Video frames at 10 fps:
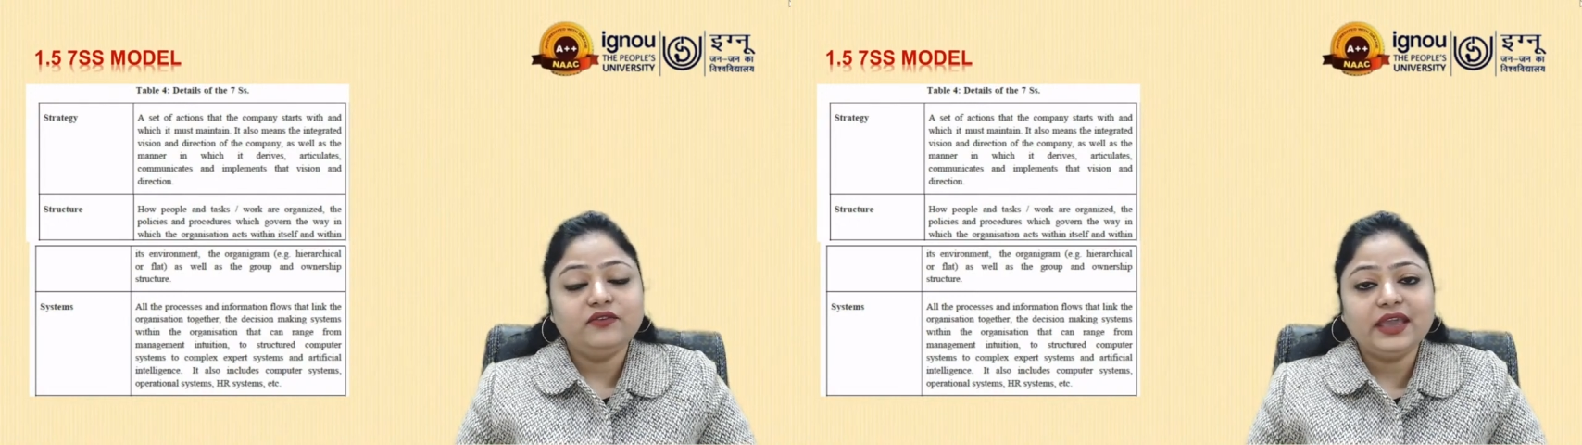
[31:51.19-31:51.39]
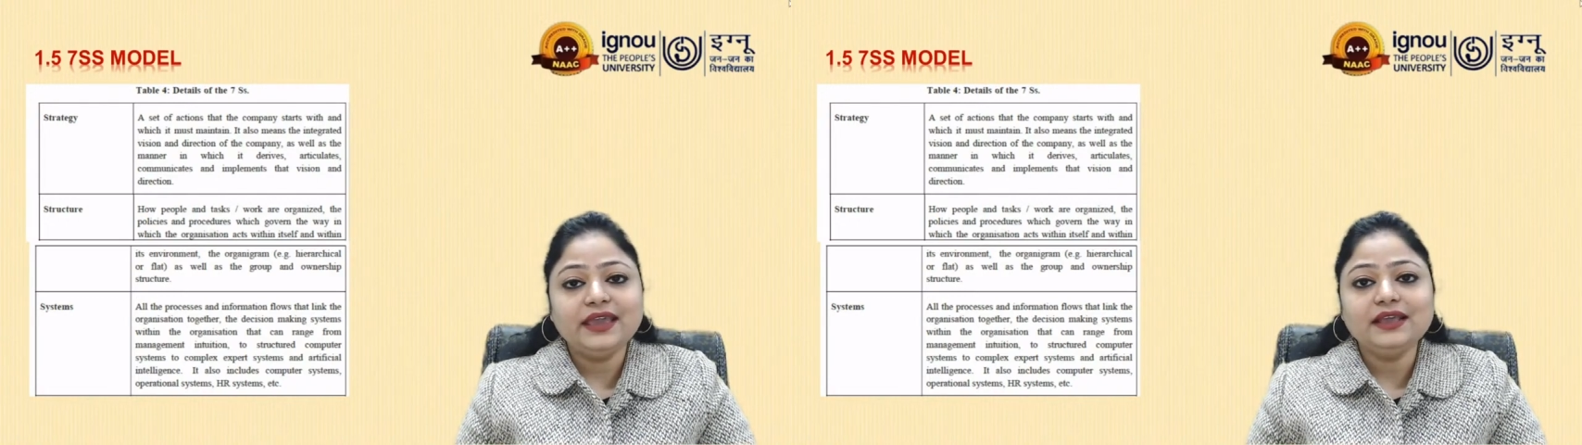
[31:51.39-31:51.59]

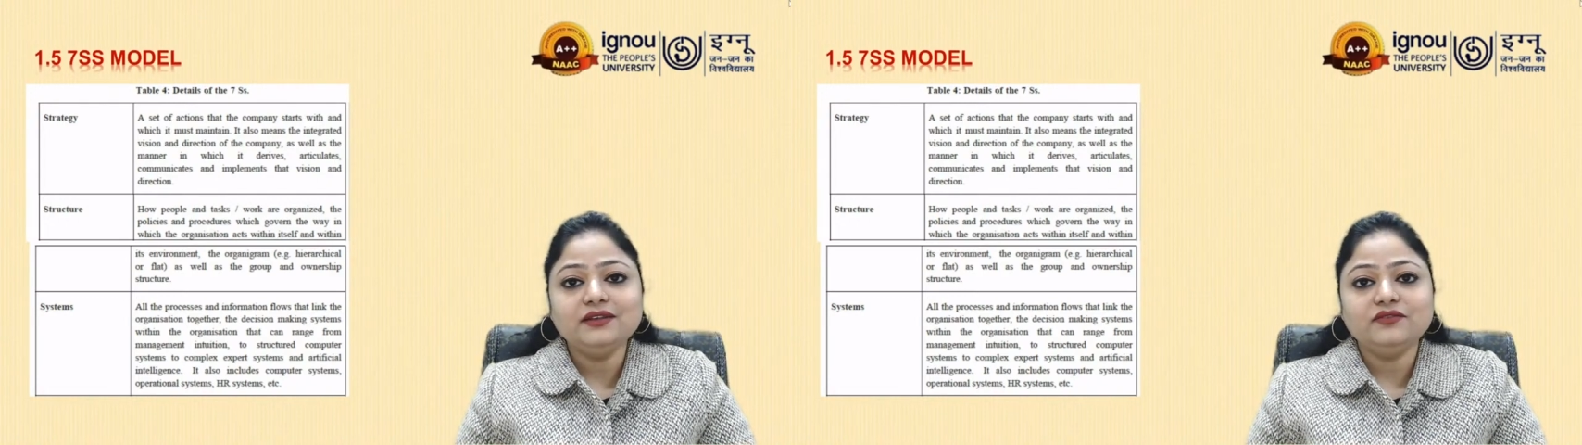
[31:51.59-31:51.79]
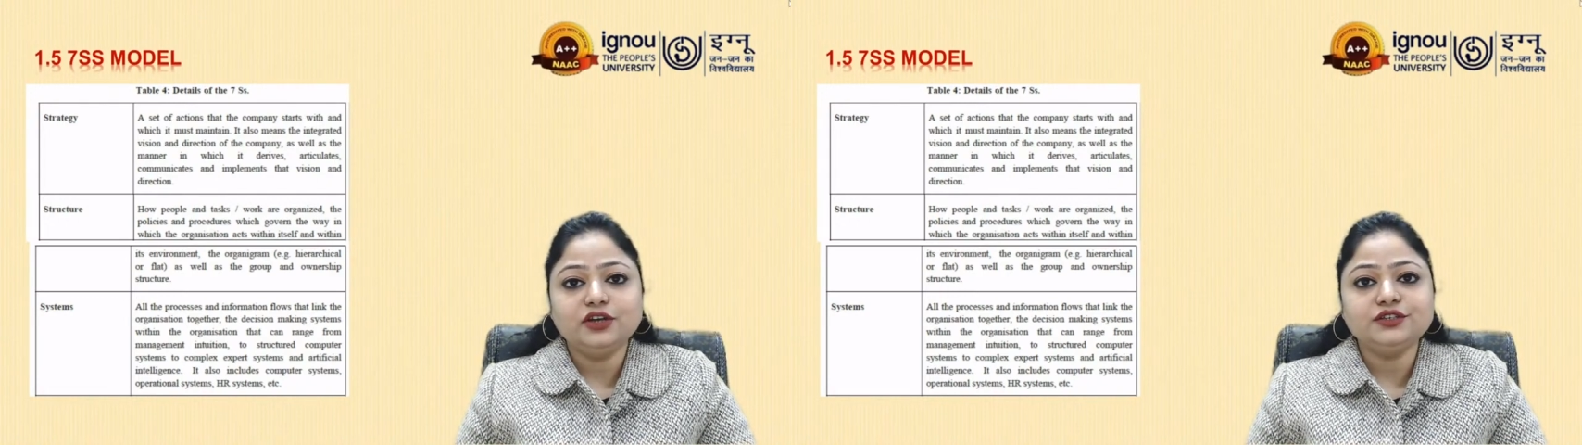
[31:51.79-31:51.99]
way
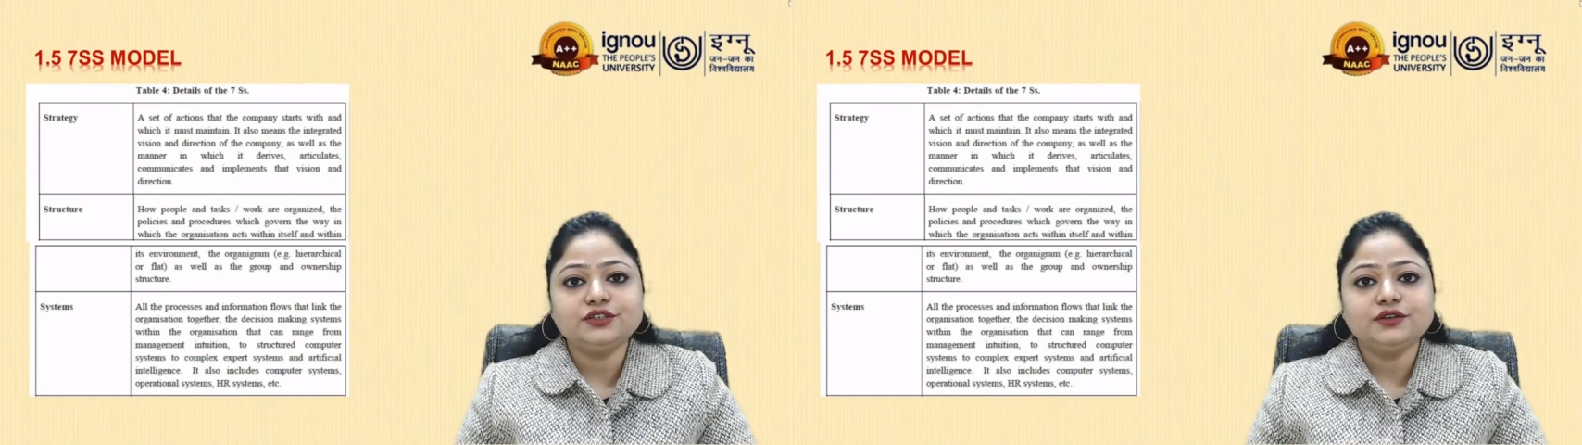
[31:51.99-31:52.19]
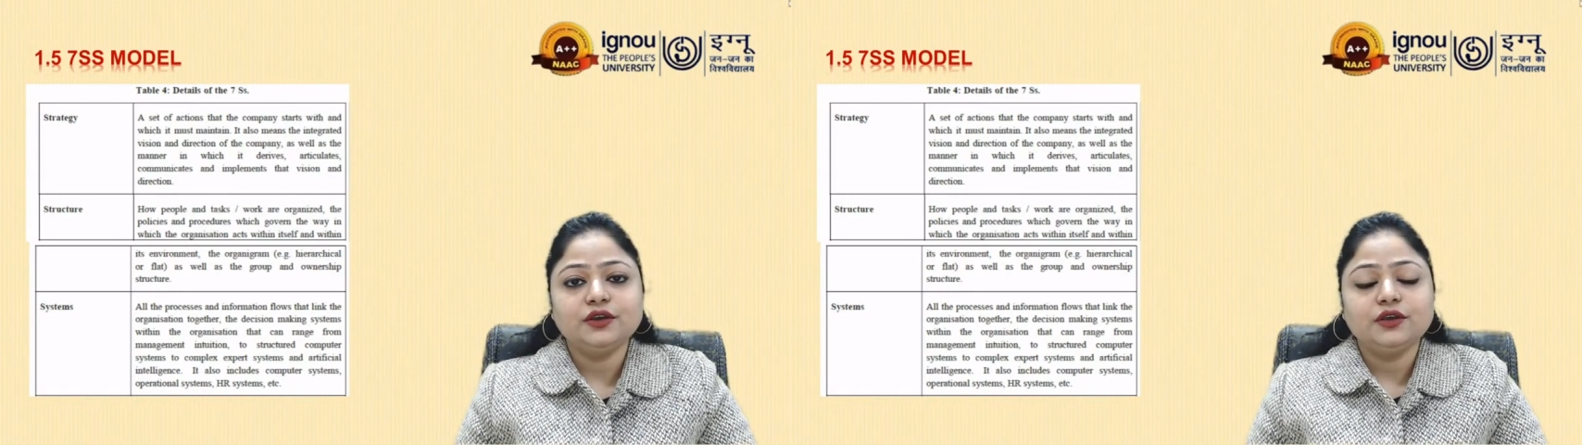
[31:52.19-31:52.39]
in
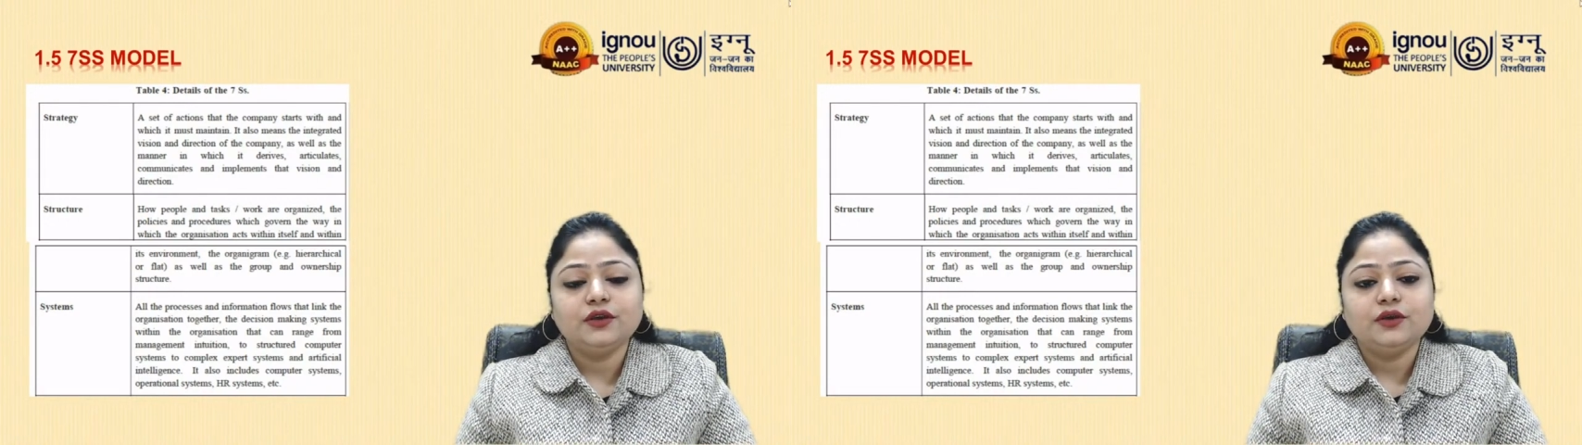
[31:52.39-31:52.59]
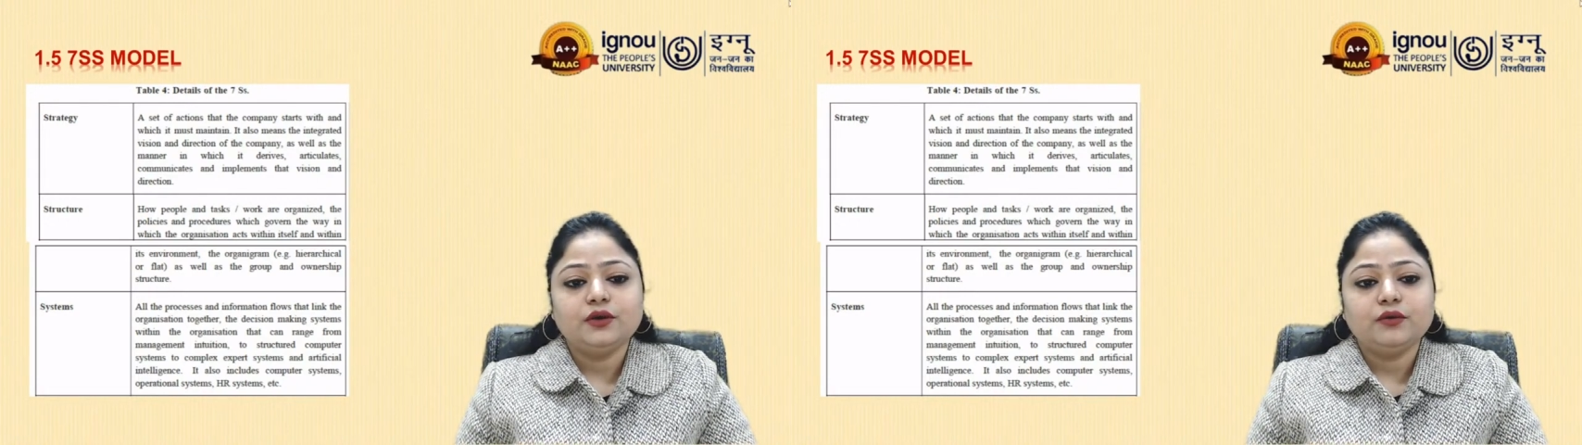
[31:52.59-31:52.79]
which
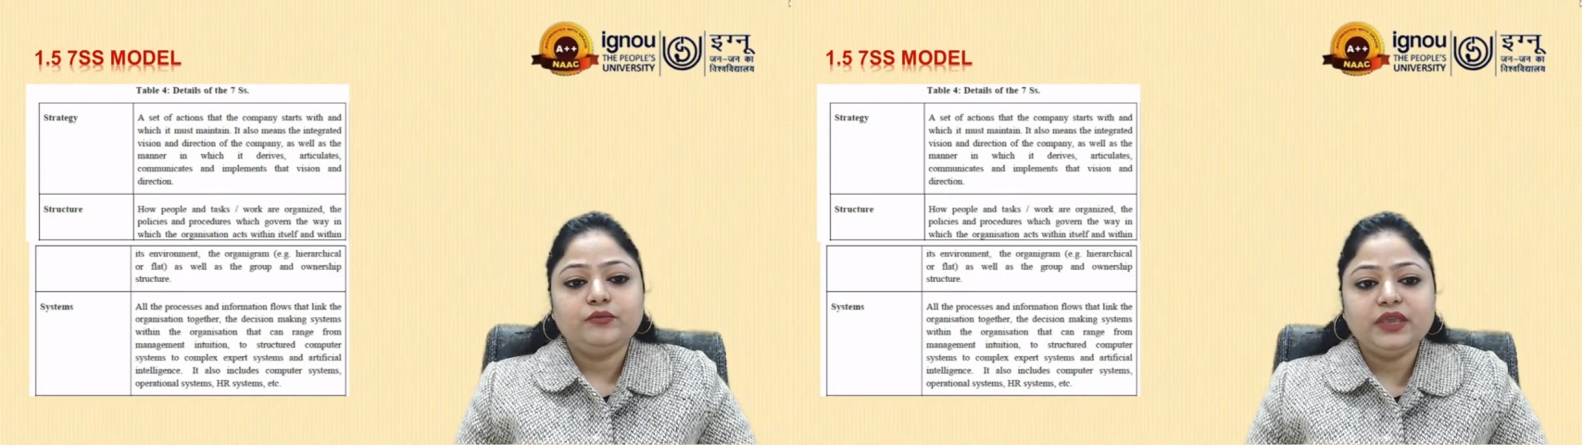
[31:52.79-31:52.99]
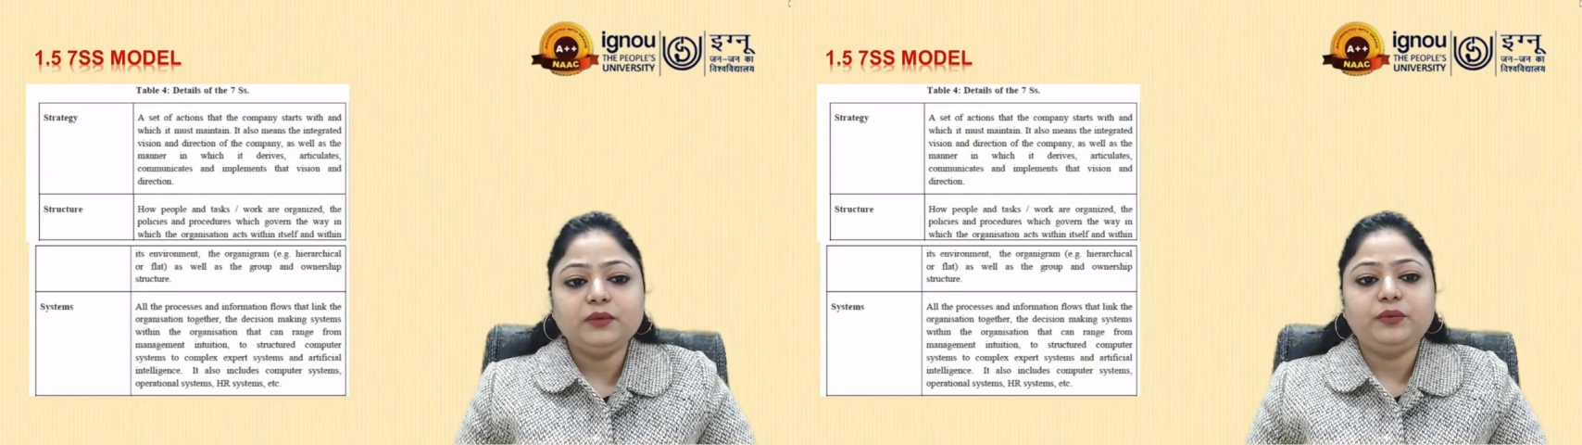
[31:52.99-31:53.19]

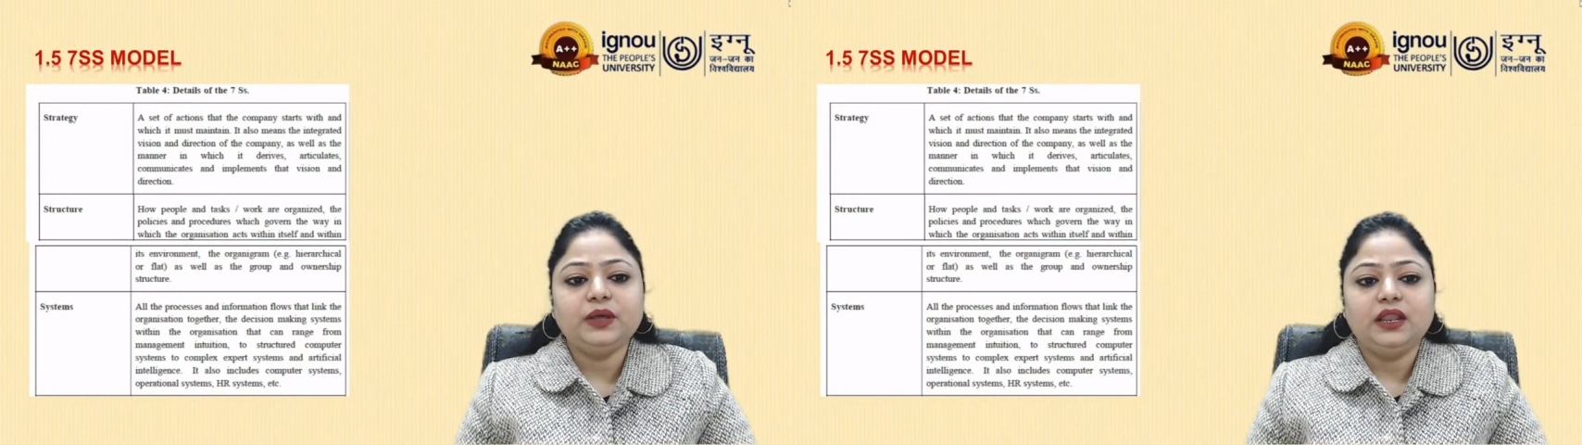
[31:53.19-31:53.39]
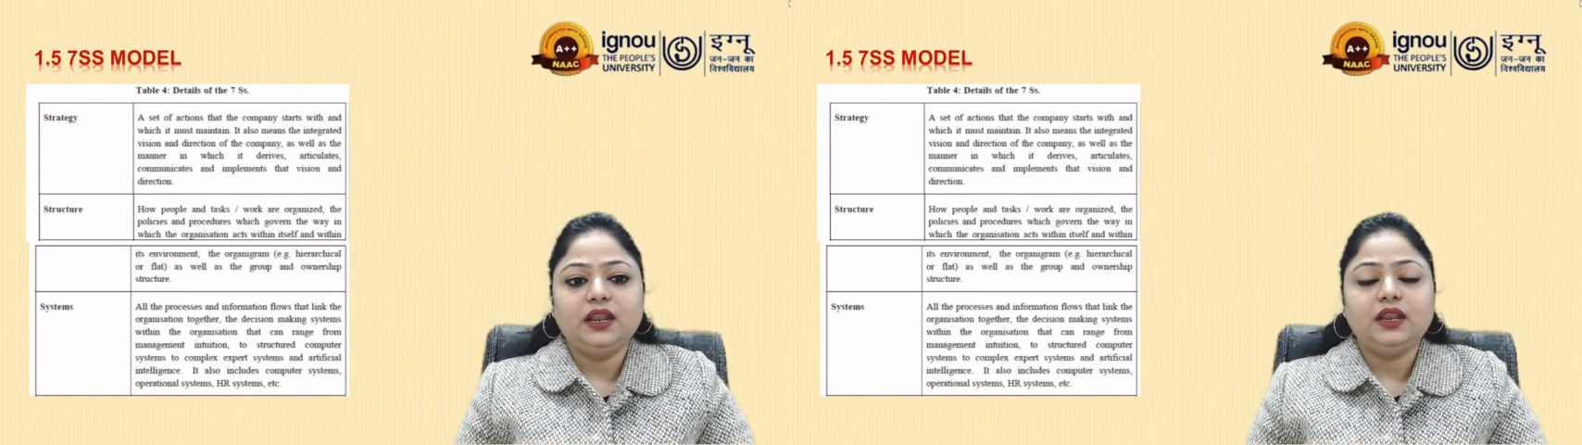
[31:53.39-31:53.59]

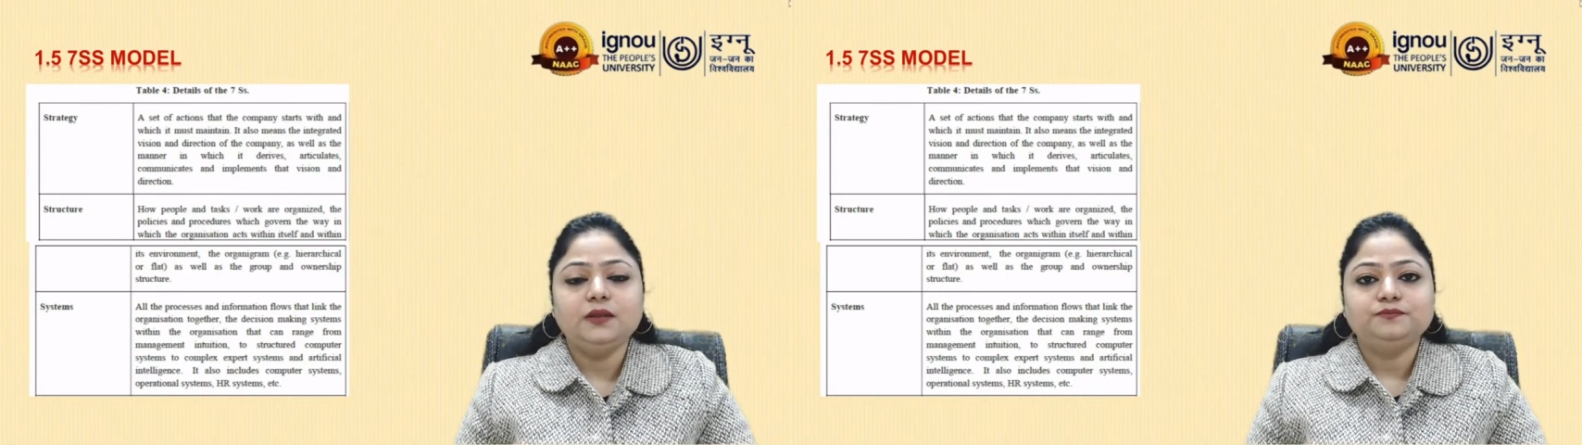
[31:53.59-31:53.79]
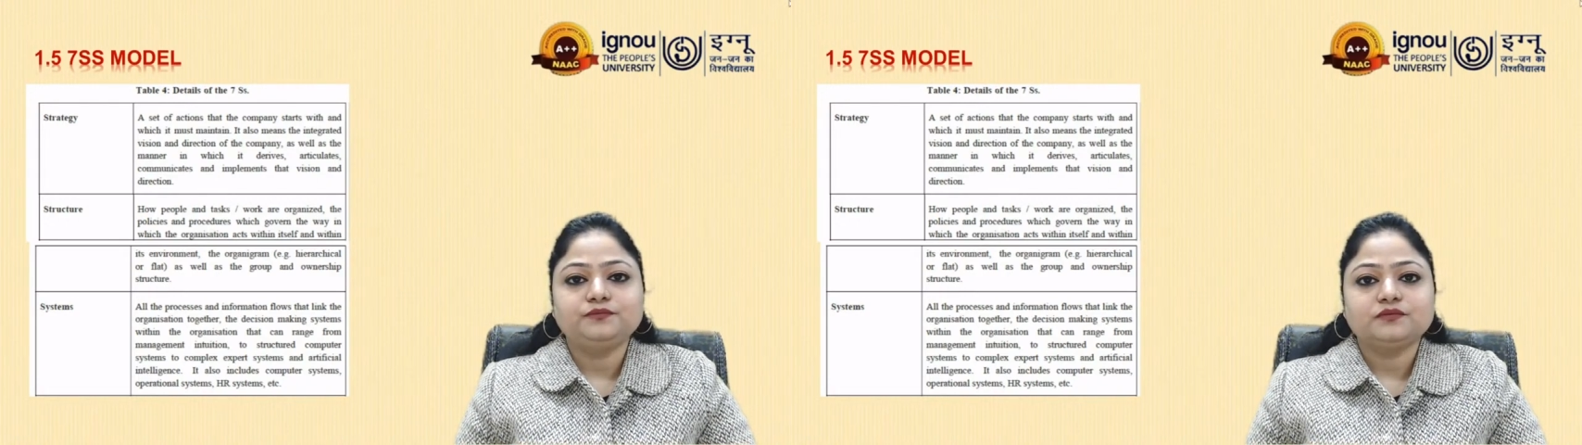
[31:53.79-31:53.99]

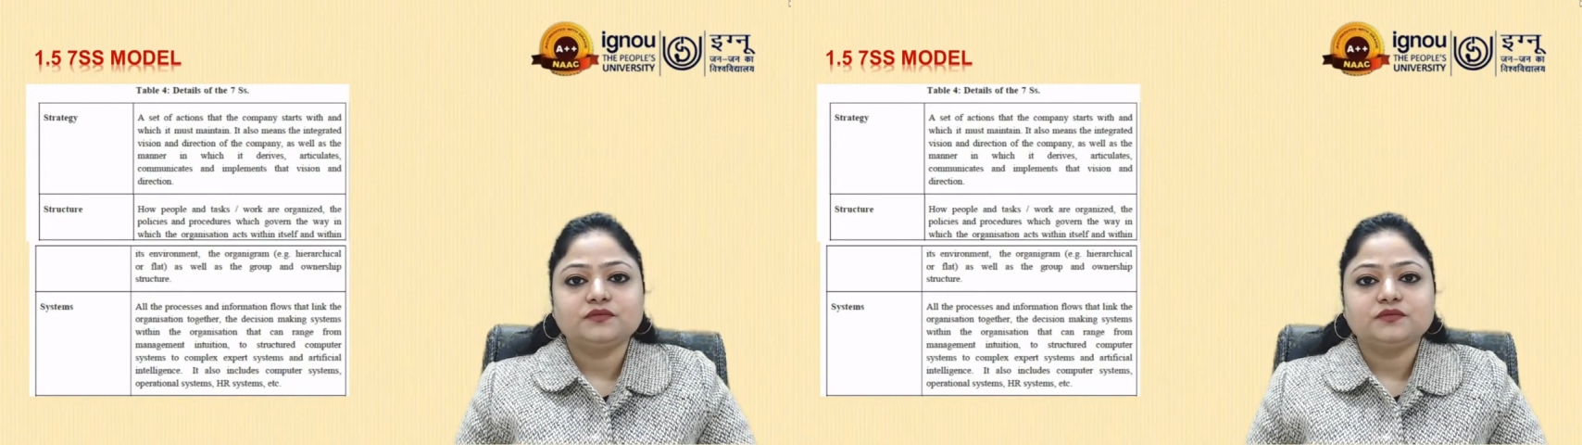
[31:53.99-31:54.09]
people